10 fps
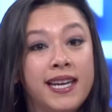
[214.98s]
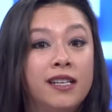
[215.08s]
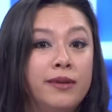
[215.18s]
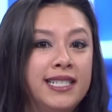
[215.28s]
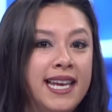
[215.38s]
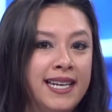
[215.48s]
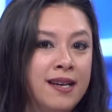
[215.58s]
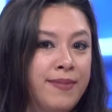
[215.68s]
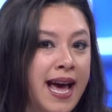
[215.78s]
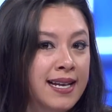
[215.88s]
he'll be
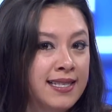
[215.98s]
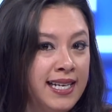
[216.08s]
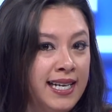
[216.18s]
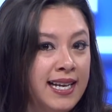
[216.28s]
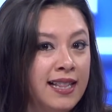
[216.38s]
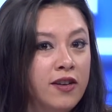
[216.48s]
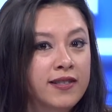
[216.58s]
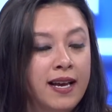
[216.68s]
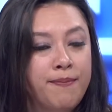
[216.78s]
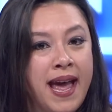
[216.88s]
taking a back seat. It
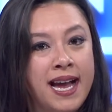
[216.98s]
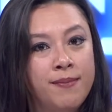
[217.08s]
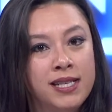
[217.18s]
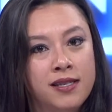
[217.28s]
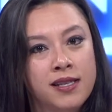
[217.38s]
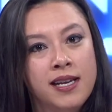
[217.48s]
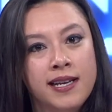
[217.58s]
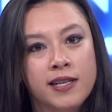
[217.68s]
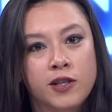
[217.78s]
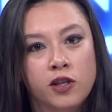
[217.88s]
looks like Pam is
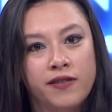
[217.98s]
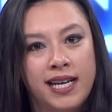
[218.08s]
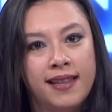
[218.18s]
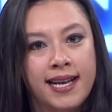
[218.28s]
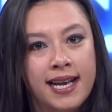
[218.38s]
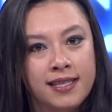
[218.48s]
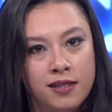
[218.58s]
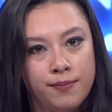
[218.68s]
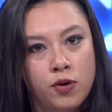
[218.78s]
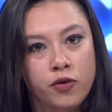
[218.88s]
serving like as a
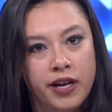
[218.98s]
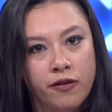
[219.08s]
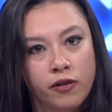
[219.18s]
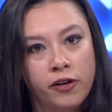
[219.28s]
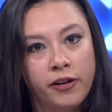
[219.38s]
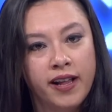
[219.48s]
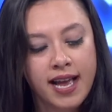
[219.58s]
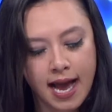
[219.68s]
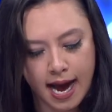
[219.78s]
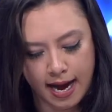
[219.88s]
supporting role,
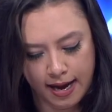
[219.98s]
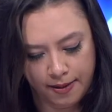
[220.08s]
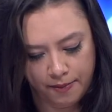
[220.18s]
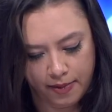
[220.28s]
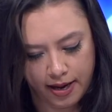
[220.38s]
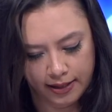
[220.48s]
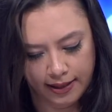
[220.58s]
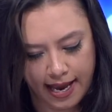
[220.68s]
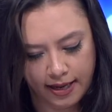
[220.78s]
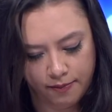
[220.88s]
um,
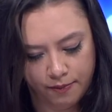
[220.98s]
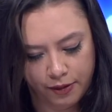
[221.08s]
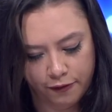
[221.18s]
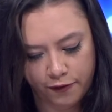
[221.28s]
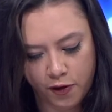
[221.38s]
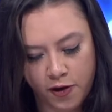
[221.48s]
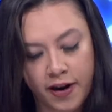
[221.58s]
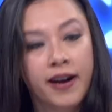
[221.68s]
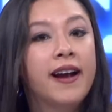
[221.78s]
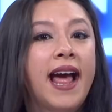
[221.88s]
unlike
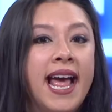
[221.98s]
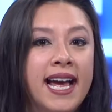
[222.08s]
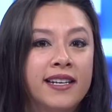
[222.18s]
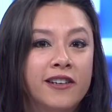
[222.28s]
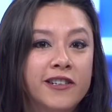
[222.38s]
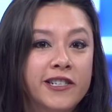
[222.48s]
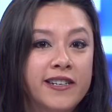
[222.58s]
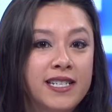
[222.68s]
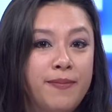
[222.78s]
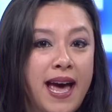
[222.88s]
before. And
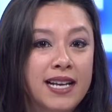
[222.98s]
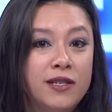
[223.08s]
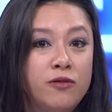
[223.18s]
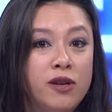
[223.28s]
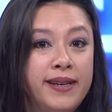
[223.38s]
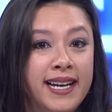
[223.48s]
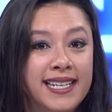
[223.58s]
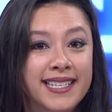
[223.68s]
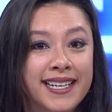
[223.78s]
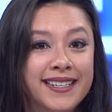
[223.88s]
Archer is back to
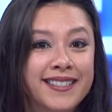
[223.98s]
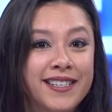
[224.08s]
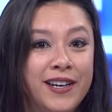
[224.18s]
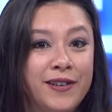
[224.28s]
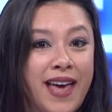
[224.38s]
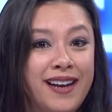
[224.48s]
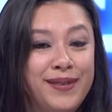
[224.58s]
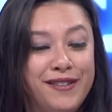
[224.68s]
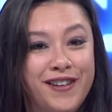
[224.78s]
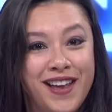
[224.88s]
womanizing, so that'll
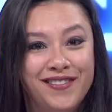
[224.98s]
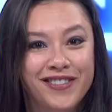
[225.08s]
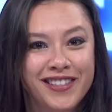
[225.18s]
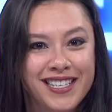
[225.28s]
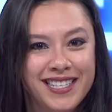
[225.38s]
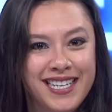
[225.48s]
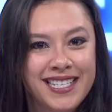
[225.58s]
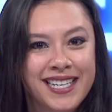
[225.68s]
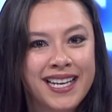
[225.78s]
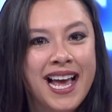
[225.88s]
be fun for this
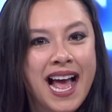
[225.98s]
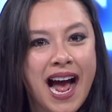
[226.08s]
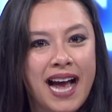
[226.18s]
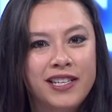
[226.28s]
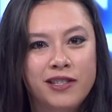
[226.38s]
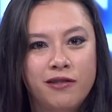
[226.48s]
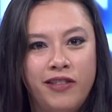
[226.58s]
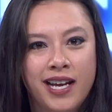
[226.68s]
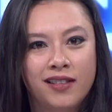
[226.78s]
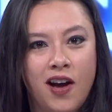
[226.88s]
season. I do
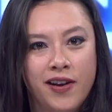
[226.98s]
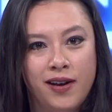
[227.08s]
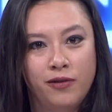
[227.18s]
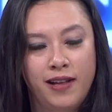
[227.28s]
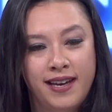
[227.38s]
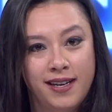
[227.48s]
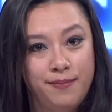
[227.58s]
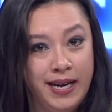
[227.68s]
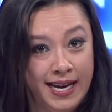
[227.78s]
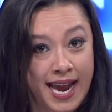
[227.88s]
think Lana will end
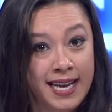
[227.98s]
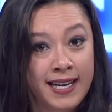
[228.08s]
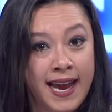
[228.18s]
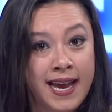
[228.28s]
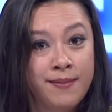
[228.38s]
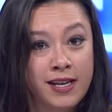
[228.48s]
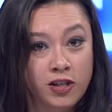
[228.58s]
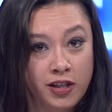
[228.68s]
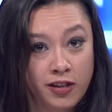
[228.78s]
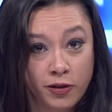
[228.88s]
up being endgame as
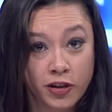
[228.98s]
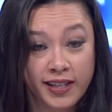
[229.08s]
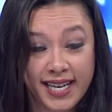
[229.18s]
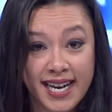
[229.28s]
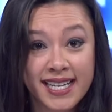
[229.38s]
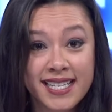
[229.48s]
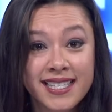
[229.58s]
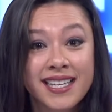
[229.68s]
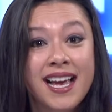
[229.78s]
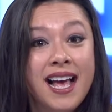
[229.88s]
she usually
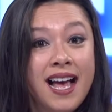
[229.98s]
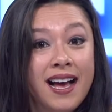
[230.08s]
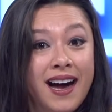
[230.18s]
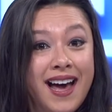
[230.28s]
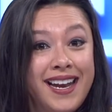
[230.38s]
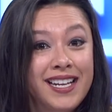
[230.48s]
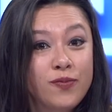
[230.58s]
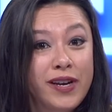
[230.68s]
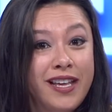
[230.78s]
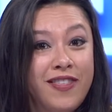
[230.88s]
is.
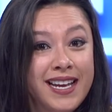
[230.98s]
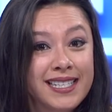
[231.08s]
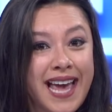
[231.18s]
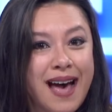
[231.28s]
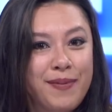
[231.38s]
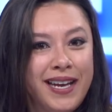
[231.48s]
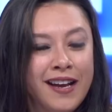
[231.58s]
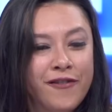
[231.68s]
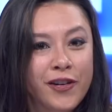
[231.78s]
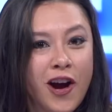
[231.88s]
Audience, what do you think is
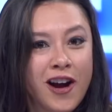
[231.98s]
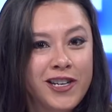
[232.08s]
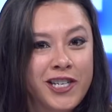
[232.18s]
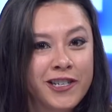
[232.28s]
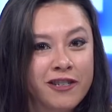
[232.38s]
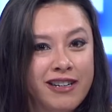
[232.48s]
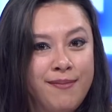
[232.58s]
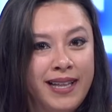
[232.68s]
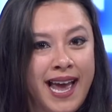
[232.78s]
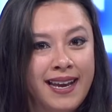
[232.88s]
happening for Archer
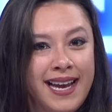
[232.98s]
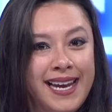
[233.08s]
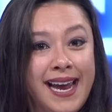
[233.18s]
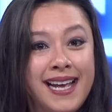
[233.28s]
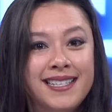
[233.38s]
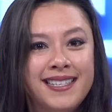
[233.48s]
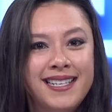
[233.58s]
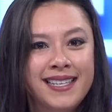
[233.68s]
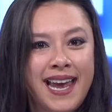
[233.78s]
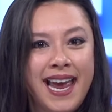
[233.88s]
Dreamland, aka
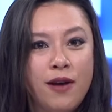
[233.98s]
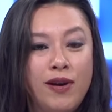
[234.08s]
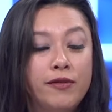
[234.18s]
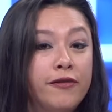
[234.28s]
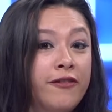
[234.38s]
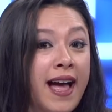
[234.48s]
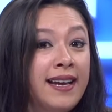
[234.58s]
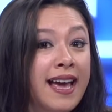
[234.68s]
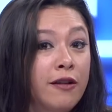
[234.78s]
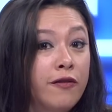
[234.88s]
season eight? We will
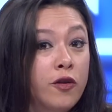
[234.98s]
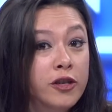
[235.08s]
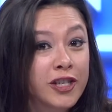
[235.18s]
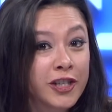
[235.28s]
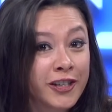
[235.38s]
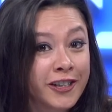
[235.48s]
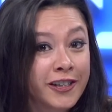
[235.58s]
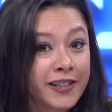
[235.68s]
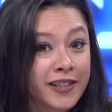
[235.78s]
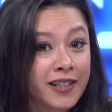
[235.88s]
find out for
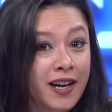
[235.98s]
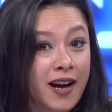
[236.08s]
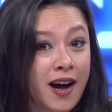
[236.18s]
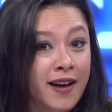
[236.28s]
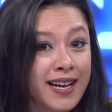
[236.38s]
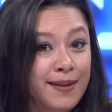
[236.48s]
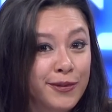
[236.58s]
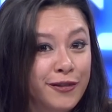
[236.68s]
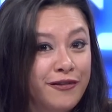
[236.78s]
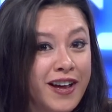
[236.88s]
sure on
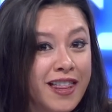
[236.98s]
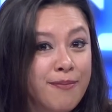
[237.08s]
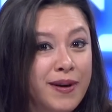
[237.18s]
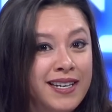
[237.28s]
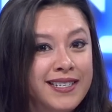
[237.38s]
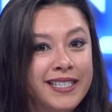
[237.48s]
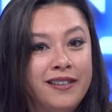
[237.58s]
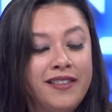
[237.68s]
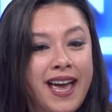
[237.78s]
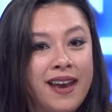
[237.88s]
April 5th. But
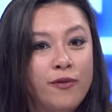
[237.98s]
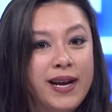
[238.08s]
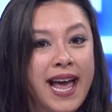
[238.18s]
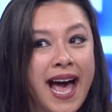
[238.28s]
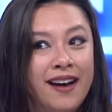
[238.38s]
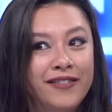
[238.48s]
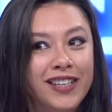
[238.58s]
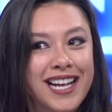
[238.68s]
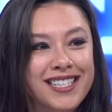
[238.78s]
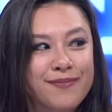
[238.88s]
until then, we have
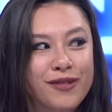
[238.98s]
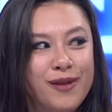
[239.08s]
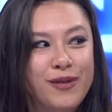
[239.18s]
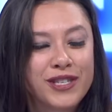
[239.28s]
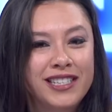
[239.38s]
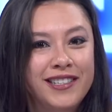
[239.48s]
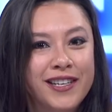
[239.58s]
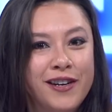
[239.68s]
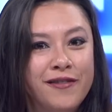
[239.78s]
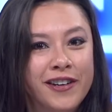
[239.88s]
lots of promos to
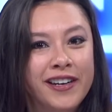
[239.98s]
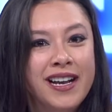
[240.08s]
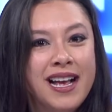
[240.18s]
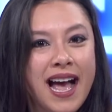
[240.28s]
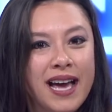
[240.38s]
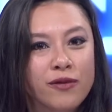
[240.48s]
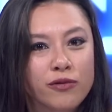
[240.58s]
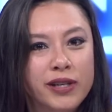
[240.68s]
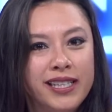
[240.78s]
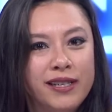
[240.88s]
look over
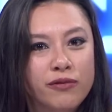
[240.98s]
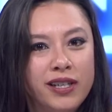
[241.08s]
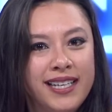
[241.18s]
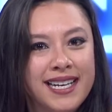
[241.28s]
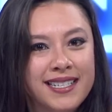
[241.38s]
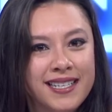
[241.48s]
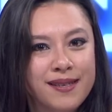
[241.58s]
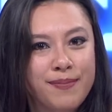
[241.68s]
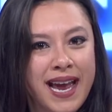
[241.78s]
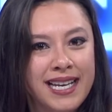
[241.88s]
and really, really
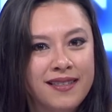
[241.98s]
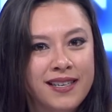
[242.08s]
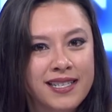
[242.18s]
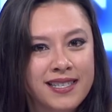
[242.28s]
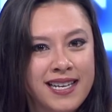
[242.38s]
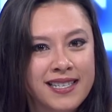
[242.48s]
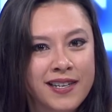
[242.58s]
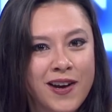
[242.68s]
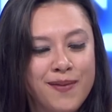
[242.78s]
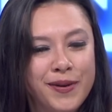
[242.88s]
anticipate this
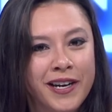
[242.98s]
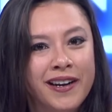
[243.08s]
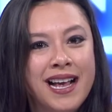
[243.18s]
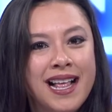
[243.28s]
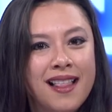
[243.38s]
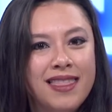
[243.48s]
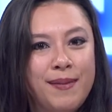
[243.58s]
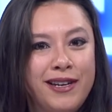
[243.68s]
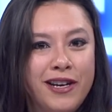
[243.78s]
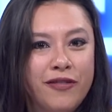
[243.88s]
season opener.
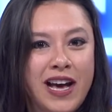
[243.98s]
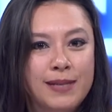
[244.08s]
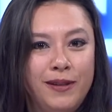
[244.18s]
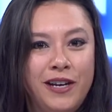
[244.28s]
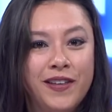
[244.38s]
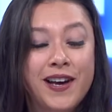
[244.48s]
Let me know your thoughts below in